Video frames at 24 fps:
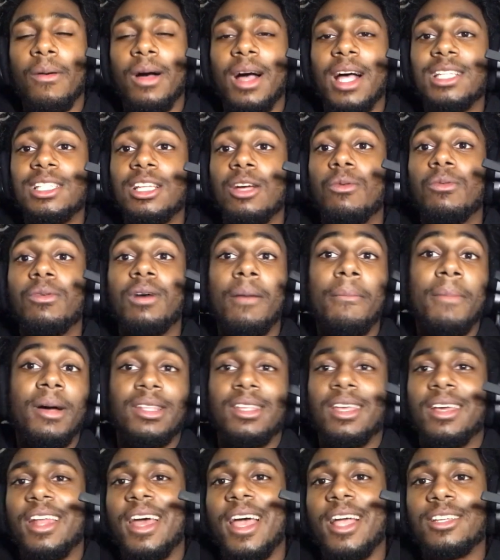I said I'm about
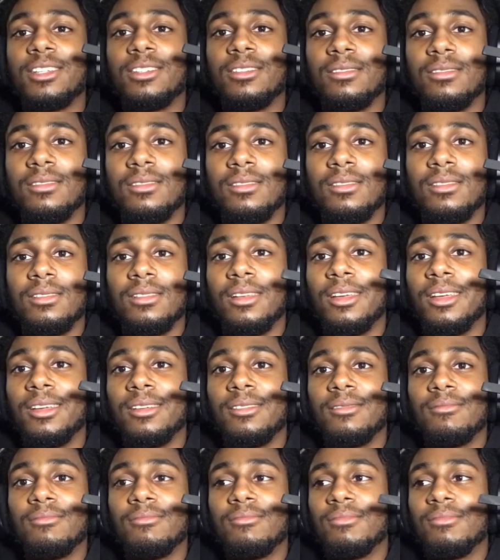that action. Like,